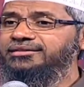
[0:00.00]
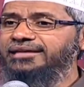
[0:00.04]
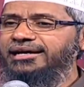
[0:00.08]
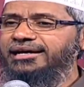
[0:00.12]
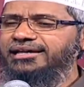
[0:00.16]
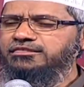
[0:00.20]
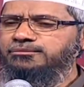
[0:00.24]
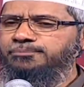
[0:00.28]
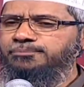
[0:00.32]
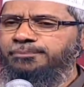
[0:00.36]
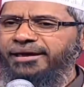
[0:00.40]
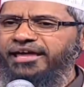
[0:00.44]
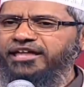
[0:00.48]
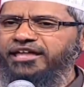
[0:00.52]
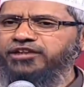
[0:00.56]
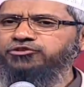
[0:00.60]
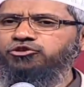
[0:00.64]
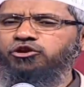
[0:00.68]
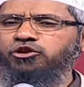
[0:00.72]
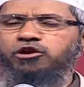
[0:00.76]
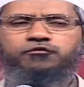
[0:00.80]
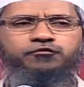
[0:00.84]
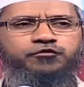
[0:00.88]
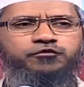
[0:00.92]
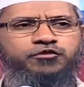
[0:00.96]
just
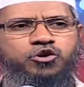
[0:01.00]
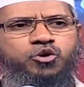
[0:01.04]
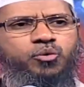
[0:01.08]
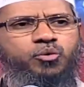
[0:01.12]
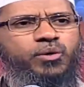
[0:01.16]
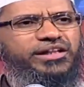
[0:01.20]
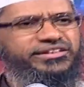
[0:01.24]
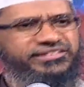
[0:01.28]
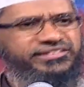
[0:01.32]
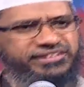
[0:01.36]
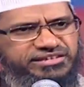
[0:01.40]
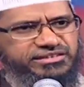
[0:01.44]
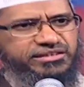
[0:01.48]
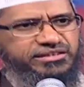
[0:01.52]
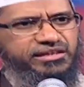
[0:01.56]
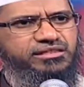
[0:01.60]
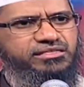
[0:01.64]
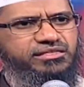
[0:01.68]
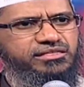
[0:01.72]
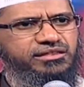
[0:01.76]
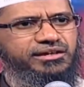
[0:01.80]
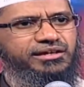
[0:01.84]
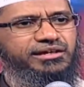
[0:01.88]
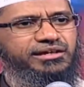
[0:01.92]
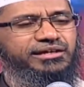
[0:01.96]
based on few
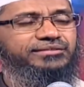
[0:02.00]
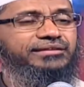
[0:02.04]
vestiges